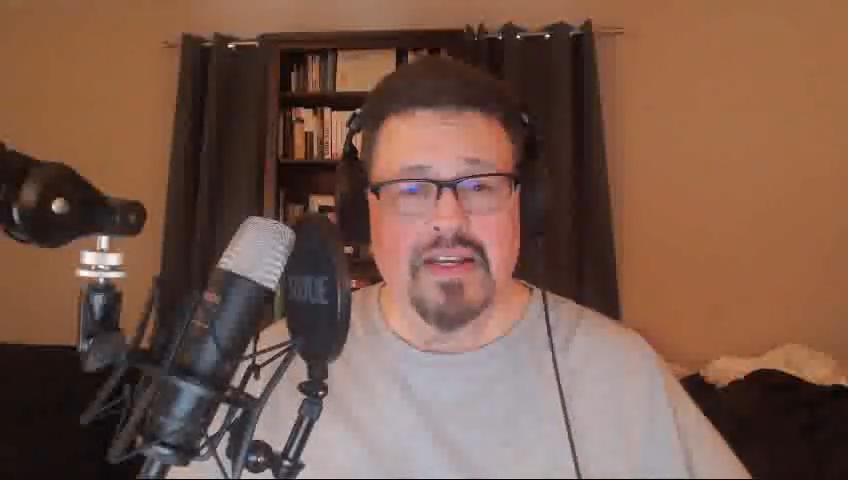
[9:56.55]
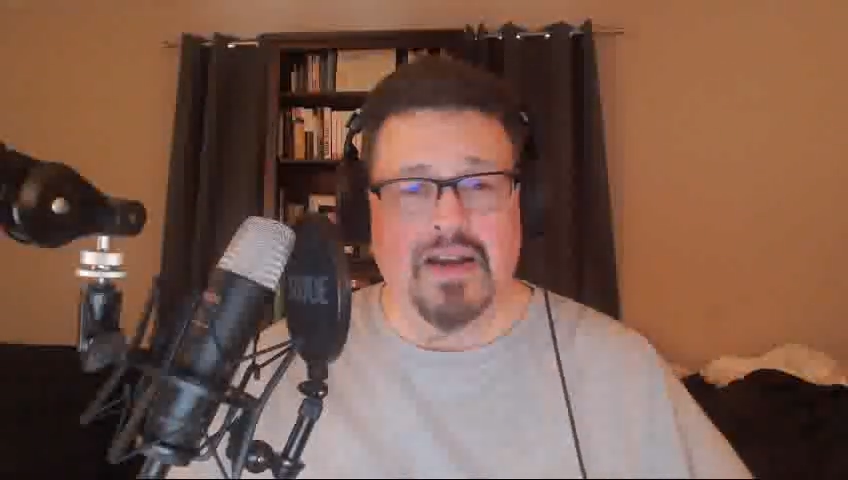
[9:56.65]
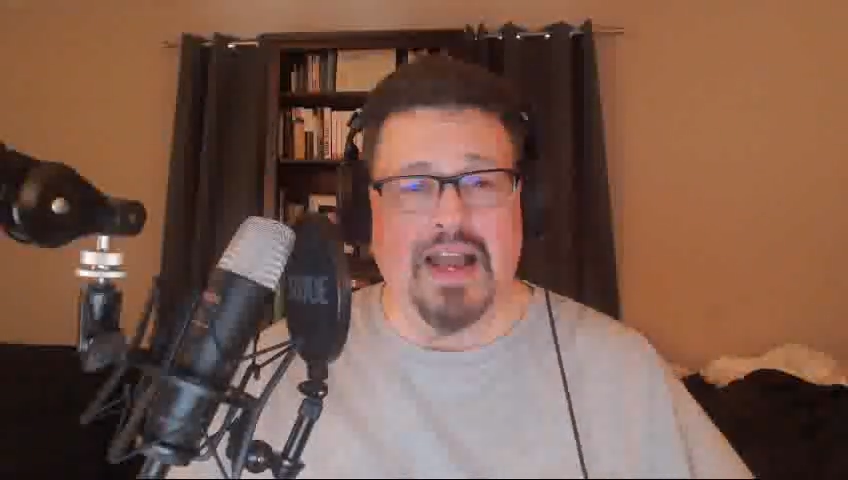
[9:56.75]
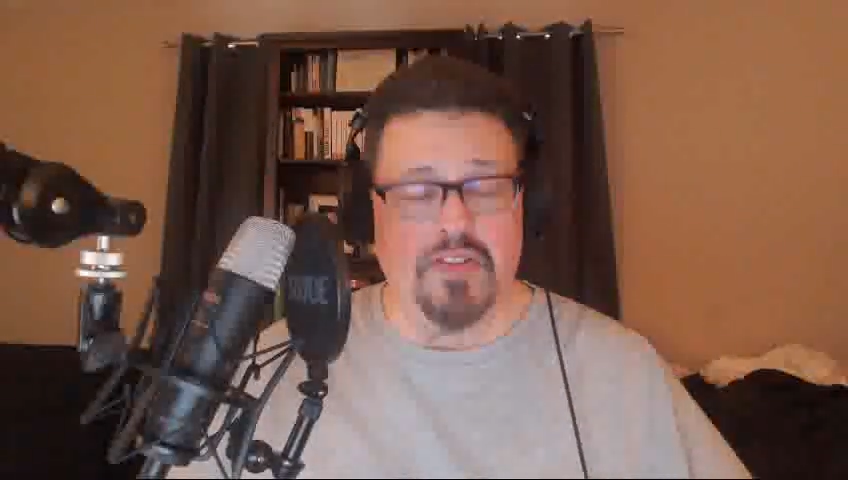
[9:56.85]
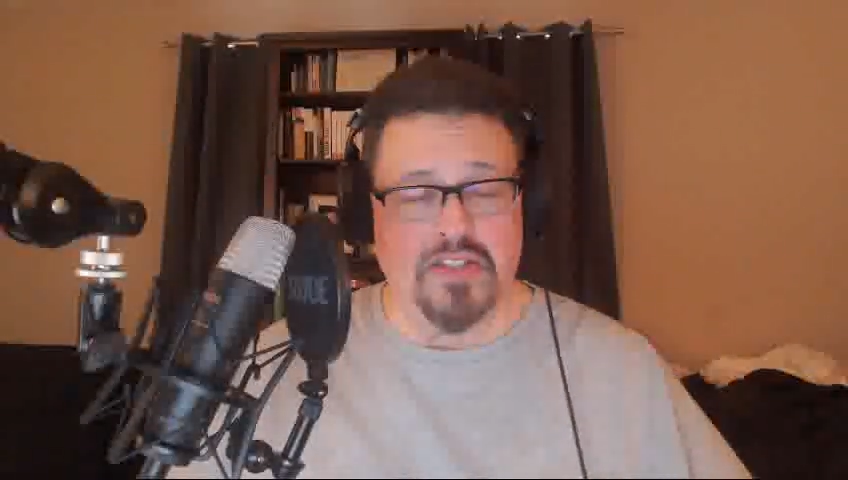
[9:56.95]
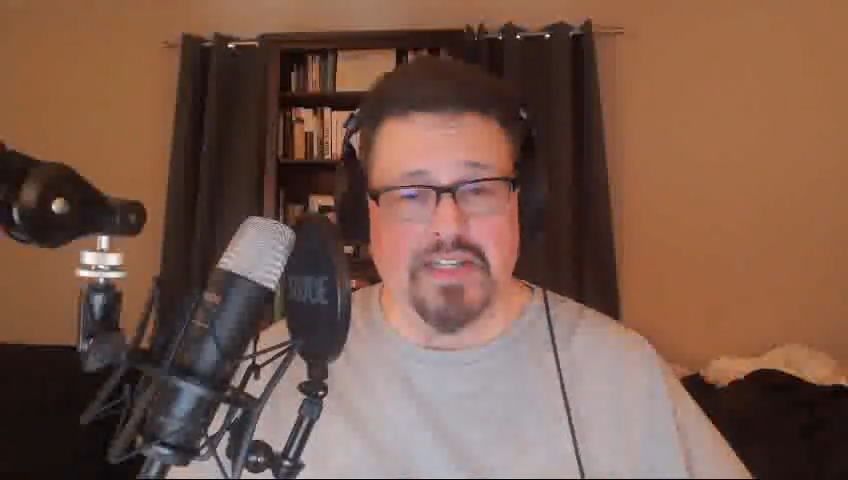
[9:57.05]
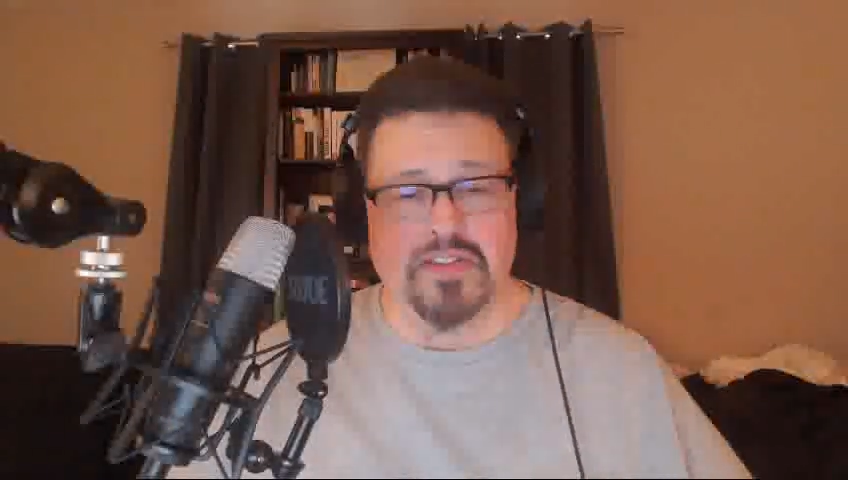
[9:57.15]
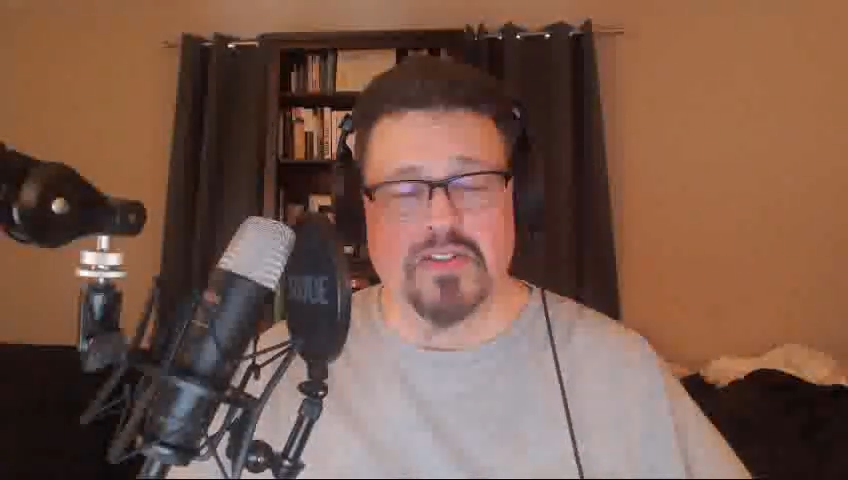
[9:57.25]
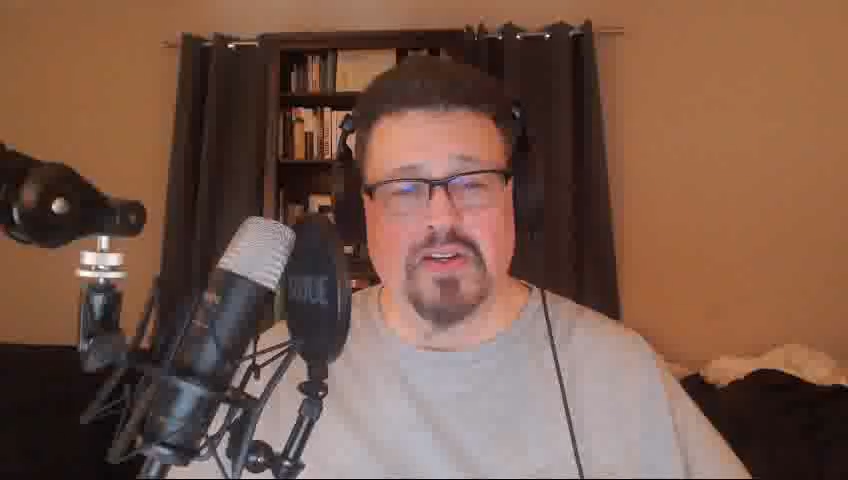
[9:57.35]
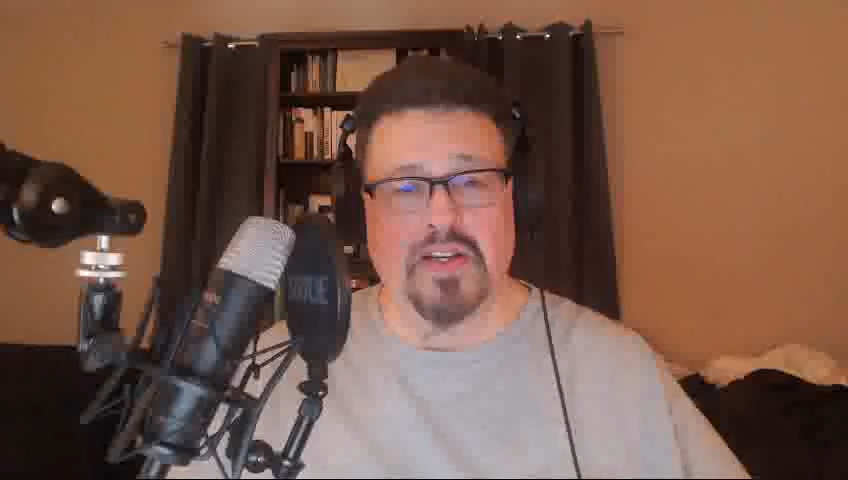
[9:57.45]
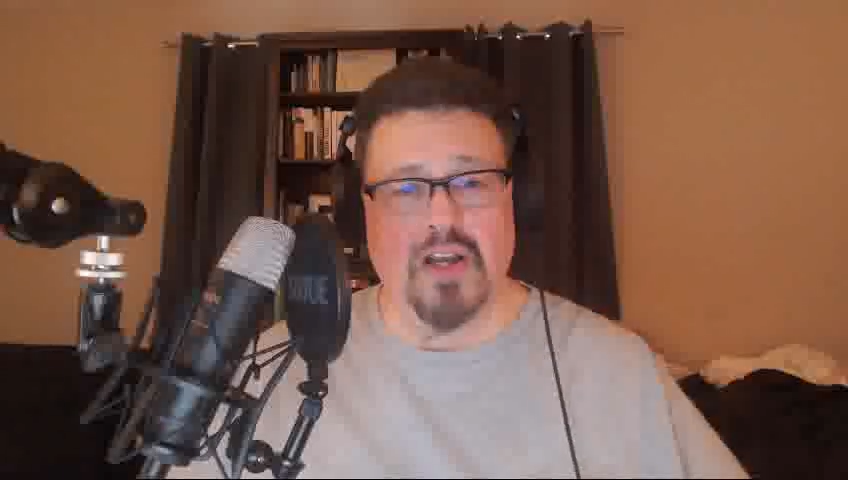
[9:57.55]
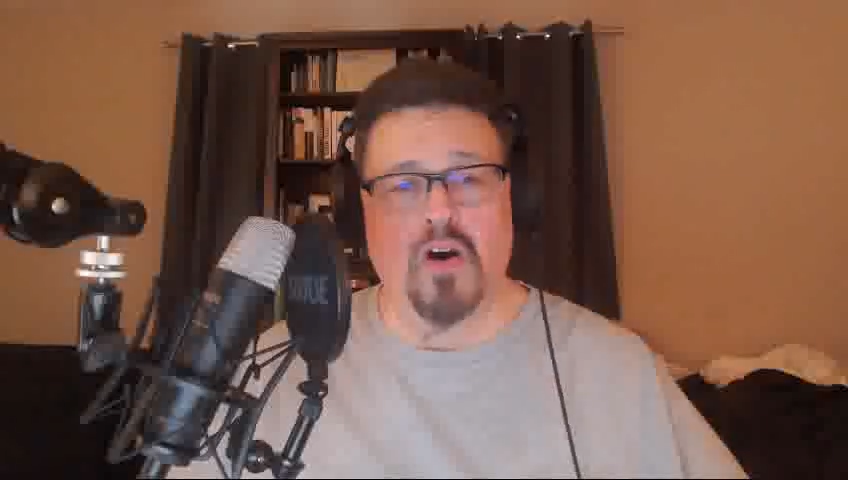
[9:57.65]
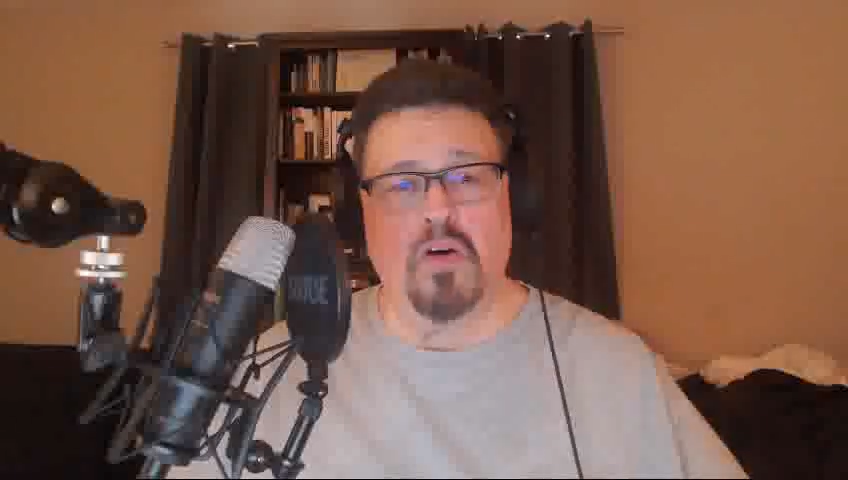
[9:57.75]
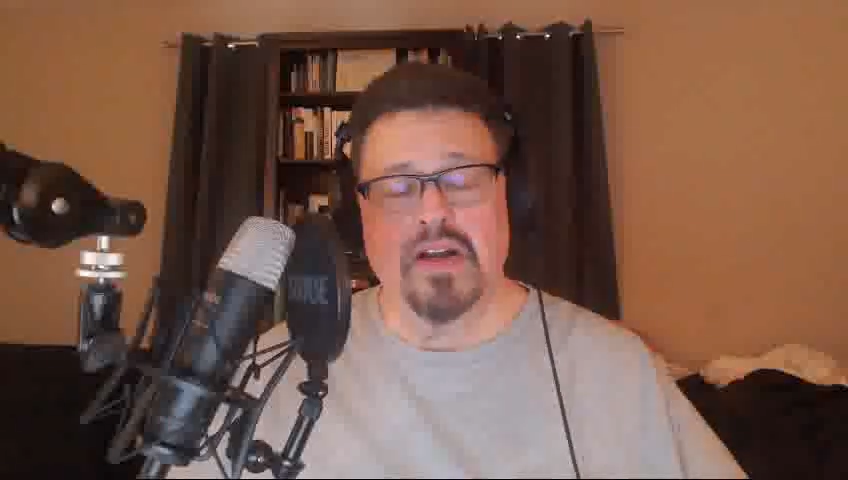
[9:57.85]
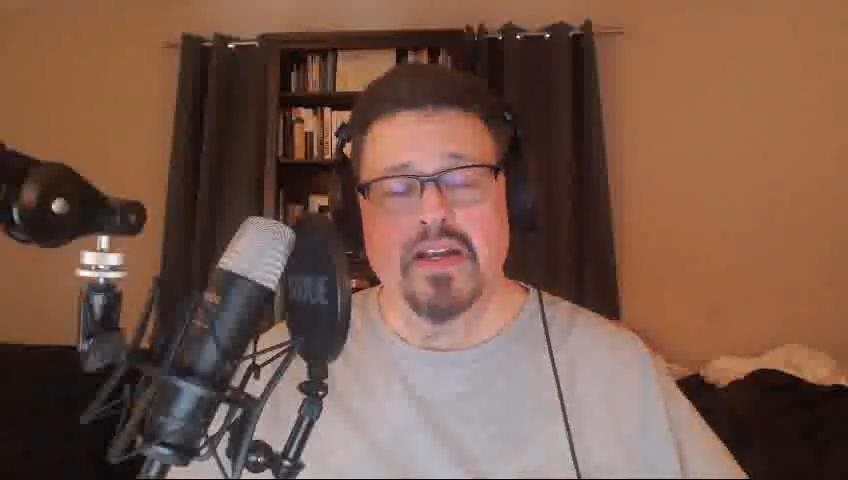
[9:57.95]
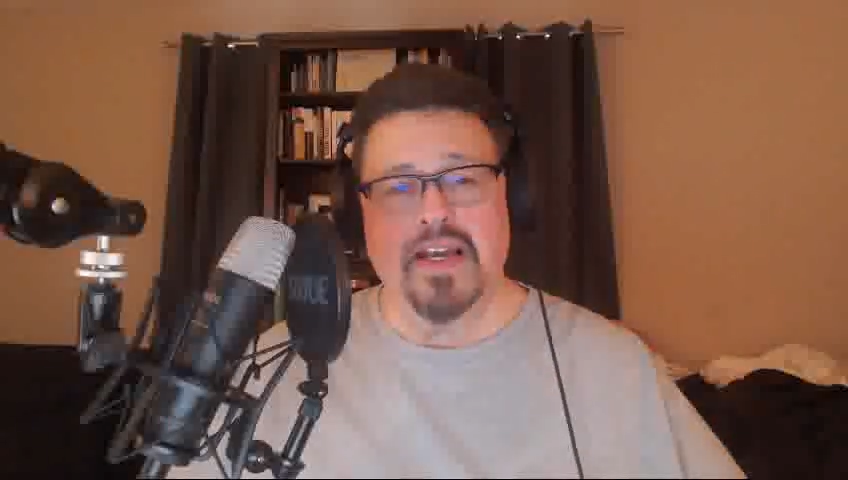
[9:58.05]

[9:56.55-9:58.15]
how the season's going to go,